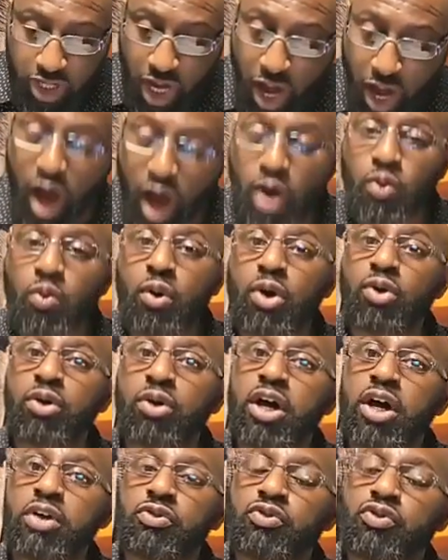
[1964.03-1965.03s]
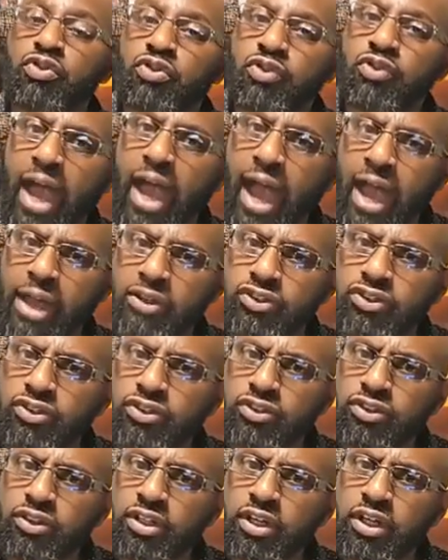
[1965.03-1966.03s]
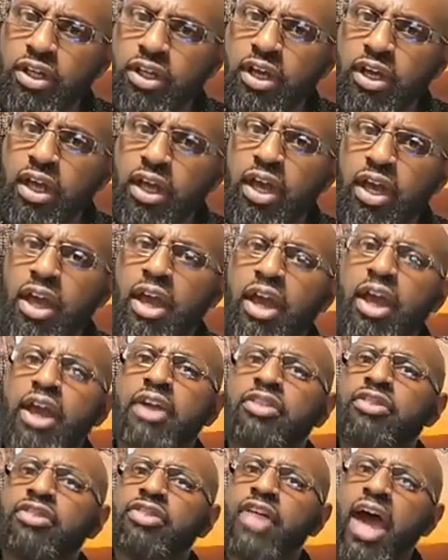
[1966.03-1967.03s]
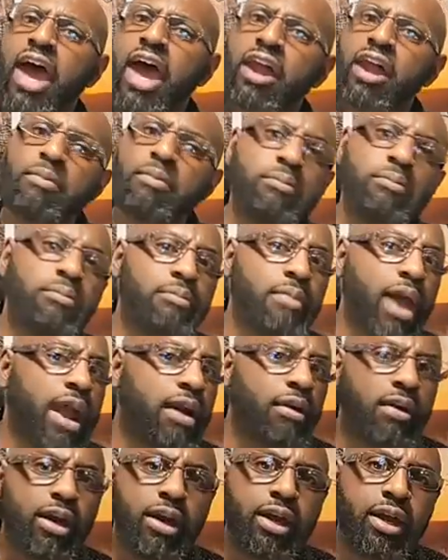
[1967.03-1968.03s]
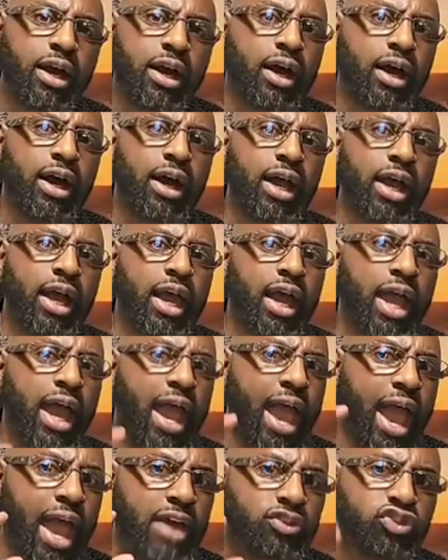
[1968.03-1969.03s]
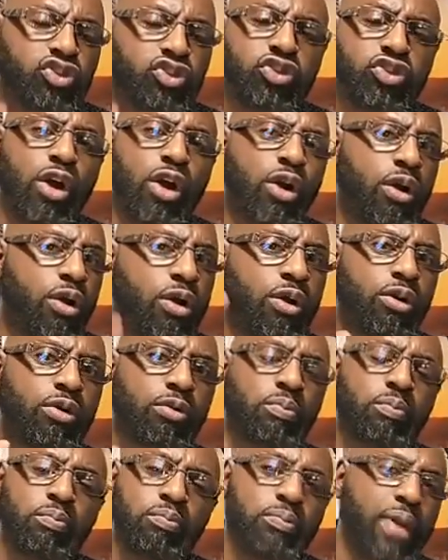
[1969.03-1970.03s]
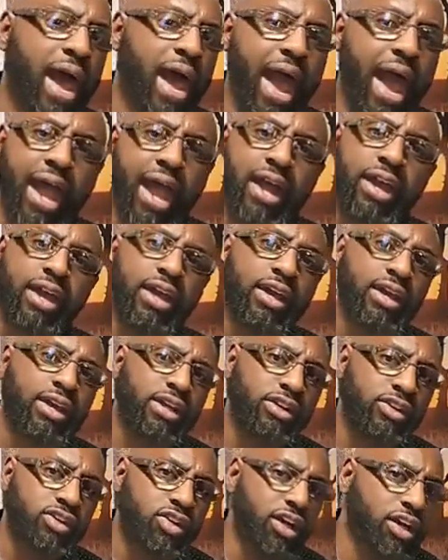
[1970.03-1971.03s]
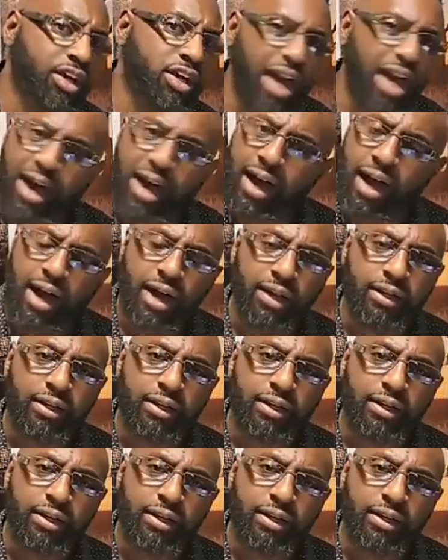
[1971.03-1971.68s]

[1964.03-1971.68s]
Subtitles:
tongue will confess that America has turned back to God.